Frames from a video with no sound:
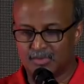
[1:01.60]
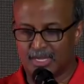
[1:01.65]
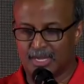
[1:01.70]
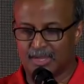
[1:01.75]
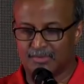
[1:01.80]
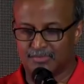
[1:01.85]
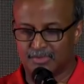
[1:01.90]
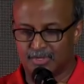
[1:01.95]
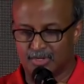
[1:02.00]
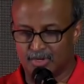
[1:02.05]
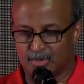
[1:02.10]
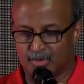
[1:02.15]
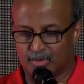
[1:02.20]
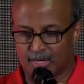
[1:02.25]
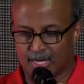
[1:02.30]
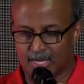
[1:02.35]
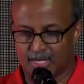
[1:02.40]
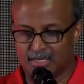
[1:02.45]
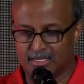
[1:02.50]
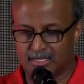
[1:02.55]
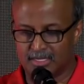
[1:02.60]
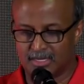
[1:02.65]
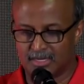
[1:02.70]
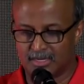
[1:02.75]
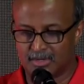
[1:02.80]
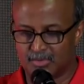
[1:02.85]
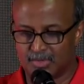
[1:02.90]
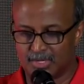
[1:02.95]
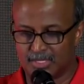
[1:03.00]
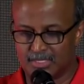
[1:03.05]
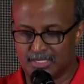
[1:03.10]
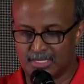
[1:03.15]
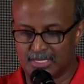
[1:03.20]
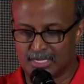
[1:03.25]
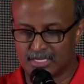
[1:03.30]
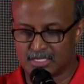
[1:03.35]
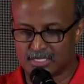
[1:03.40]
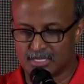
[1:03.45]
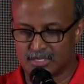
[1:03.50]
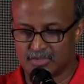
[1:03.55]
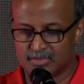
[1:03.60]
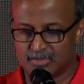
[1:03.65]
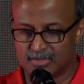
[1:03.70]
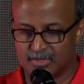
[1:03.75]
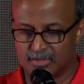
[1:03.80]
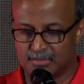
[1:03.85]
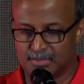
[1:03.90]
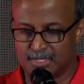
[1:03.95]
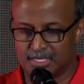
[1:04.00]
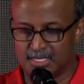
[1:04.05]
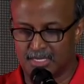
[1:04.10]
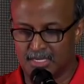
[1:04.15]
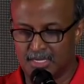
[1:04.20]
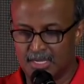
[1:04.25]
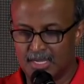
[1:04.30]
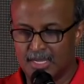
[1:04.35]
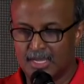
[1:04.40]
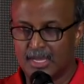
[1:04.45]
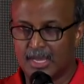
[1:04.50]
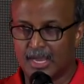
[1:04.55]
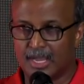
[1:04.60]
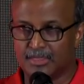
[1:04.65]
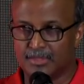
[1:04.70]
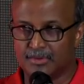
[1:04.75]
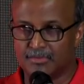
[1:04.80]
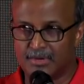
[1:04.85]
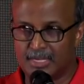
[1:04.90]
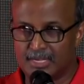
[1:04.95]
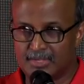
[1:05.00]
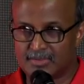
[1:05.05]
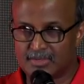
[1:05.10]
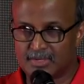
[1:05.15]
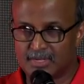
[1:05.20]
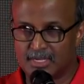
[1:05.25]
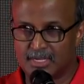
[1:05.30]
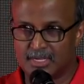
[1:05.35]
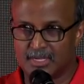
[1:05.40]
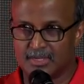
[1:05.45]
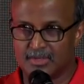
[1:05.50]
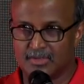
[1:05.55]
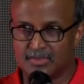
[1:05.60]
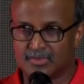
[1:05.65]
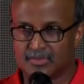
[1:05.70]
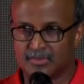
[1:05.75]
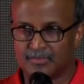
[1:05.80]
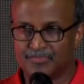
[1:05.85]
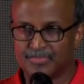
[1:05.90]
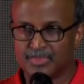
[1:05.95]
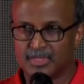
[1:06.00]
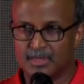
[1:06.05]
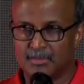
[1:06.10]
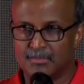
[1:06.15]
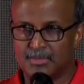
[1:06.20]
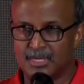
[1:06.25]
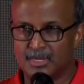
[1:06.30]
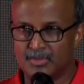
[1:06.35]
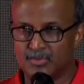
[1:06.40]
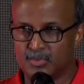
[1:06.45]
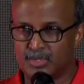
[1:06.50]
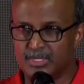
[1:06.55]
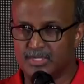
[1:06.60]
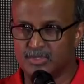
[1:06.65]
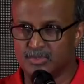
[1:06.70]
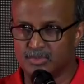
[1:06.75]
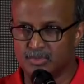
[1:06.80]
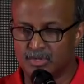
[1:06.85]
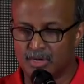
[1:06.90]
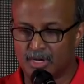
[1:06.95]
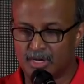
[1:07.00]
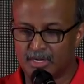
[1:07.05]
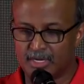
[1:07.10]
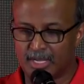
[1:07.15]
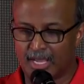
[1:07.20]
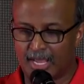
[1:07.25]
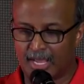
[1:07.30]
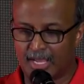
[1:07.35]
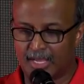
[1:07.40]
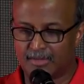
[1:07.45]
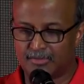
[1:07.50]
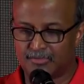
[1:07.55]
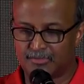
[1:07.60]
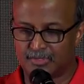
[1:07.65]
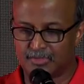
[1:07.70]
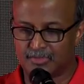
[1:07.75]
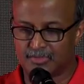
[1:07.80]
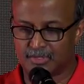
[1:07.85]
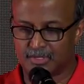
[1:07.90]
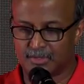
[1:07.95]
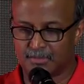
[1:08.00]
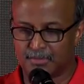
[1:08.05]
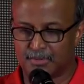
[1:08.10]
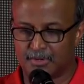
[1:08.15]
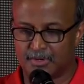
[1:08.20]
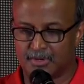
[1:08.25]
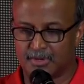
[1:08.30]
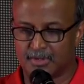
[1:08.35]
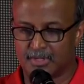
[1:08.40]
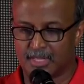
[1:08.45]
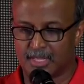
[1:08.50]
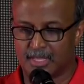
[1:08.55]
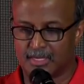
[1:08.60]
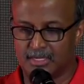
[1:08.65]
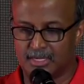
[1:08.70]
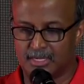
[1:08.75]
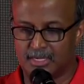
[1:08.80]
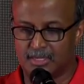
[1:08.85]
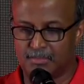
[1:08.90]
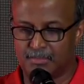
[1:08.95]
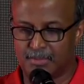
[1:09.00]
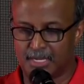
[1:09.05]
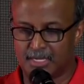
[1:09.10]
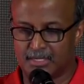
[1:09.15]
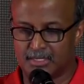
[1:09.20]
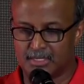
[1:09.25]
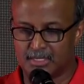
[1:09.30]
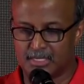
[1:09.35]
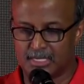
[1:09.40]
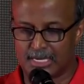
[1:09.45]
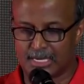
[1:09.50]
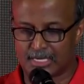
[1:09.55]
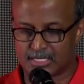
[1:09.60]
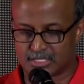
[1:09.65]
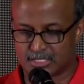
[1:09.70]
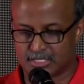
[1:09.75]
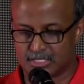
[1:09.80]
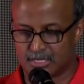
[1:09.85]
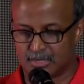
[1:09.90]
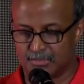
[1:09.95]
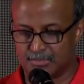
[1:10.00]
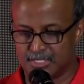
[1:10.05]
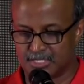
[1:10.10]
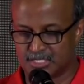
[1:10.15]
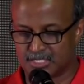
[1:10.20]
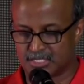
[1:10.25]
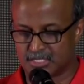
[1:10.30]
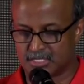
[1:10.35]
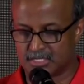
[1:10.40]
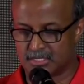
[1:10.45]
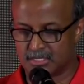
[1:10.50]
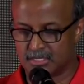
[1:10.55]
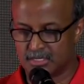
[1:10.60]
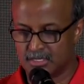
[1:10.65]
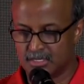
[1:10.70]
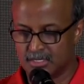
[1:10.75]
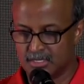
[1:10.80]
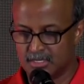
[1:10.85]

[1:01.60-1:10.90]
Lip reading: we have no idea when the election is going to be. And the reason is because we do not have in Singapore an independent election commission.